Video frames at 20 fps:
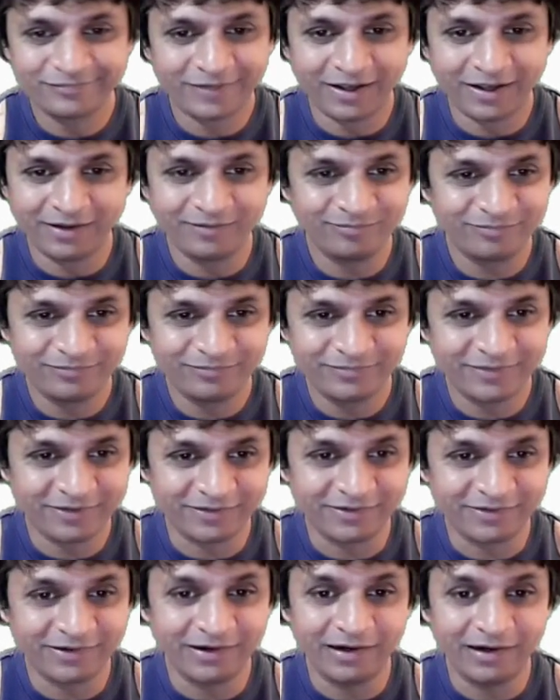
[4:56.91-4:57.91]
It
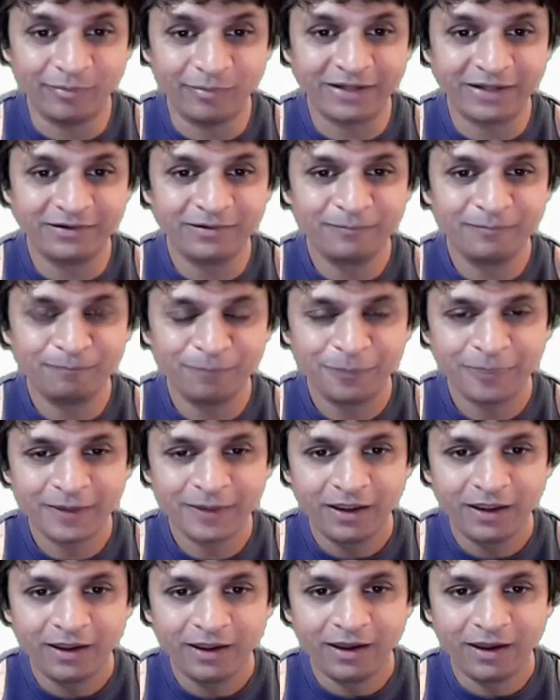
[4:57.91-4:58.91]
doesn't really matter.
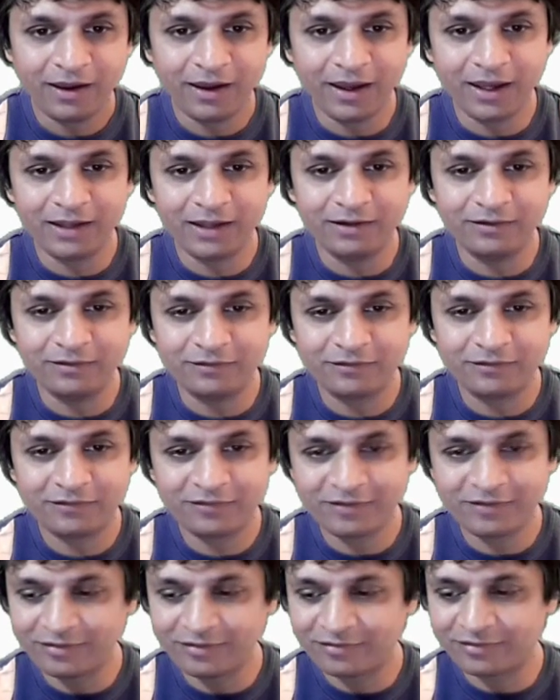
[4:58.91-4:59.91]
And
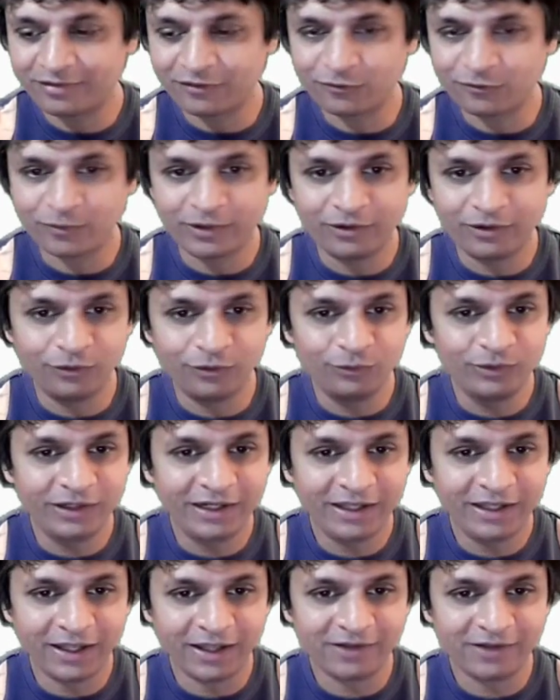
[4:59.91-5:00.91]
since this one
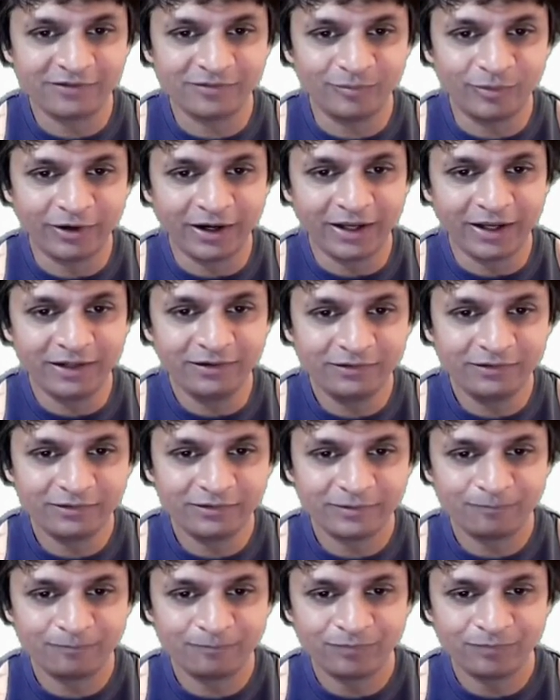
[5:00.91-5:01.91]
only has a brand,
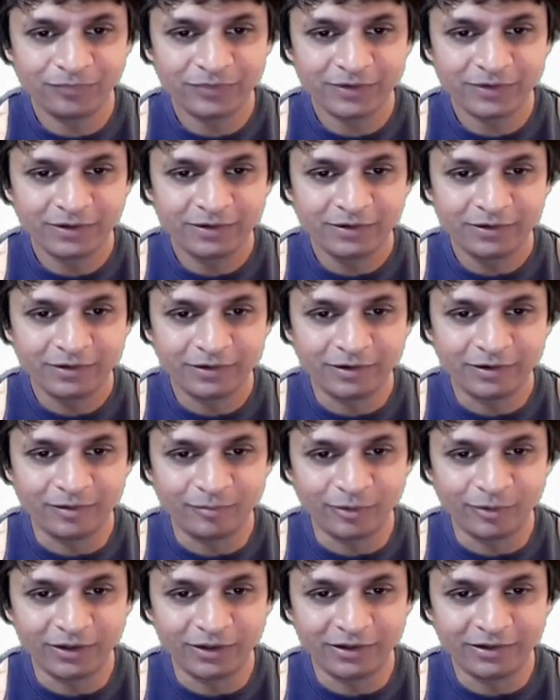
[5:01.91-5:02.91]
I'm
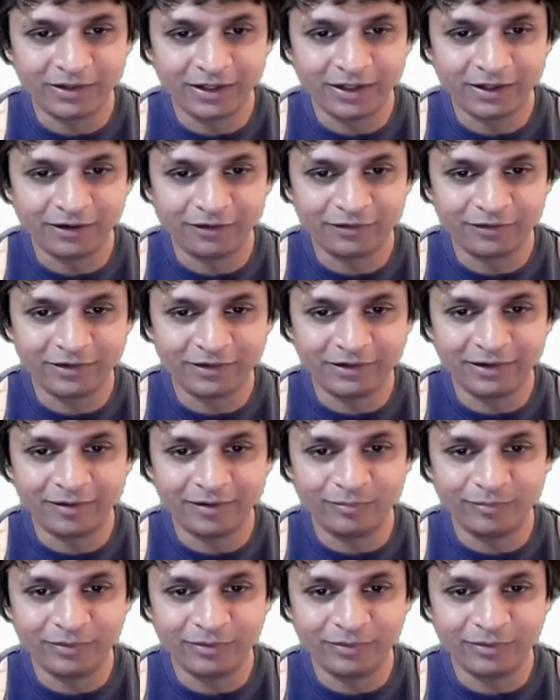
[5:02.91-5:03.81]
going to take out the number